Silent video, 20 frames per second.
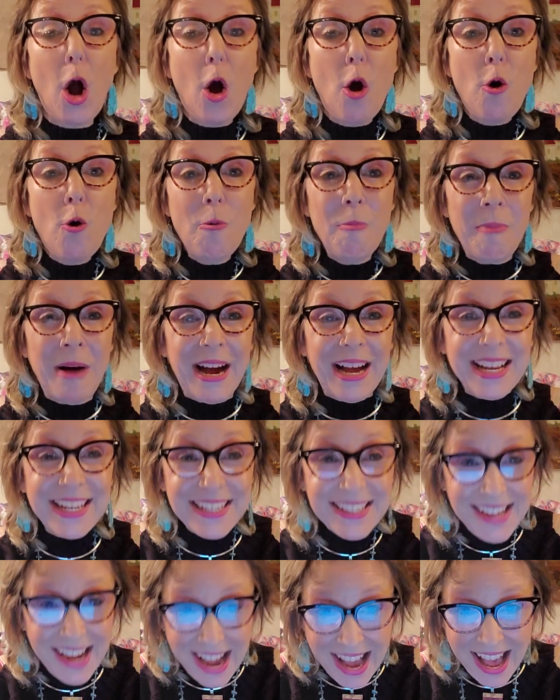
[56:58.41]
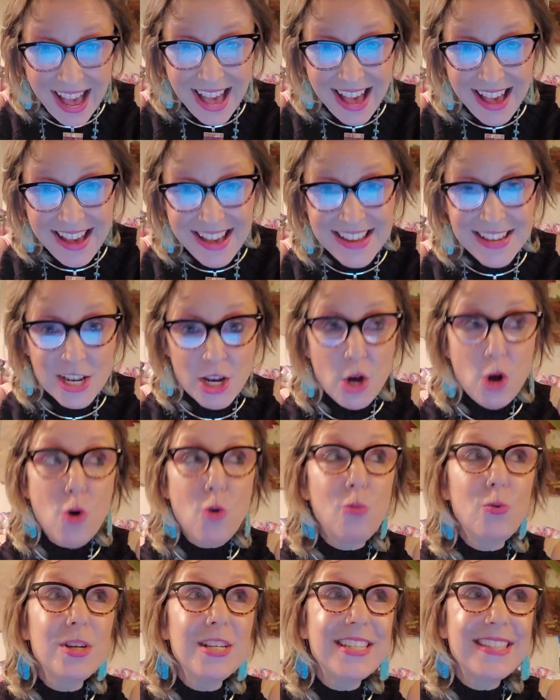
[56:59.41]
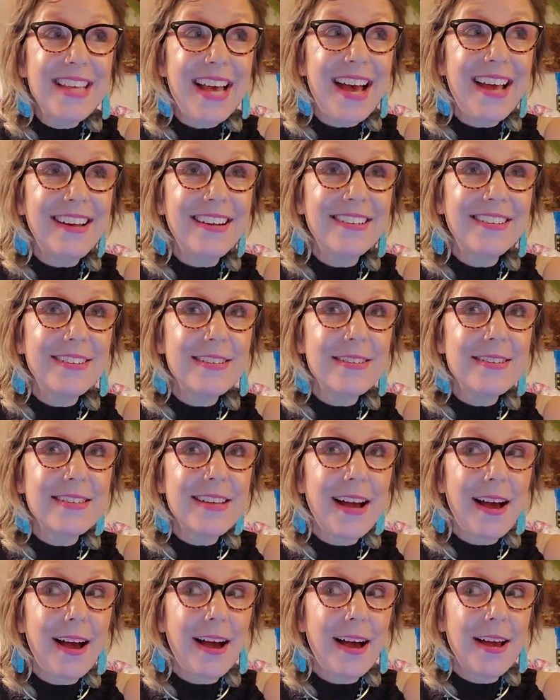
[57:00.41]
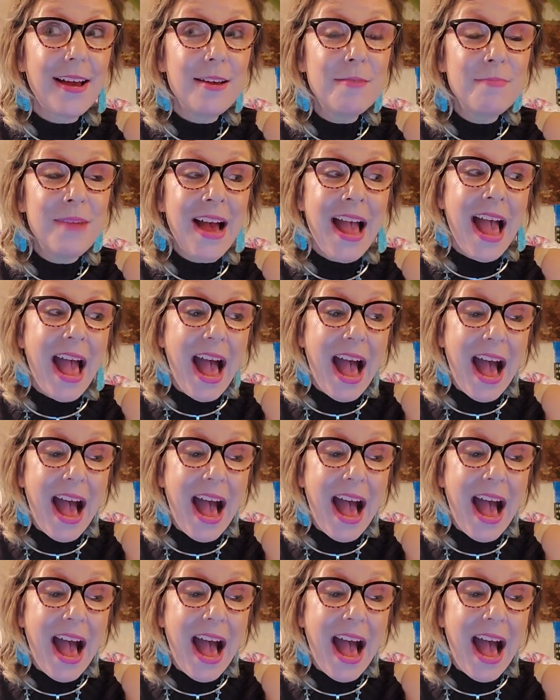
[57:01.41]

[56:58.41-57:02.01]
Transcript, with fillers: oh my God, was that a good time?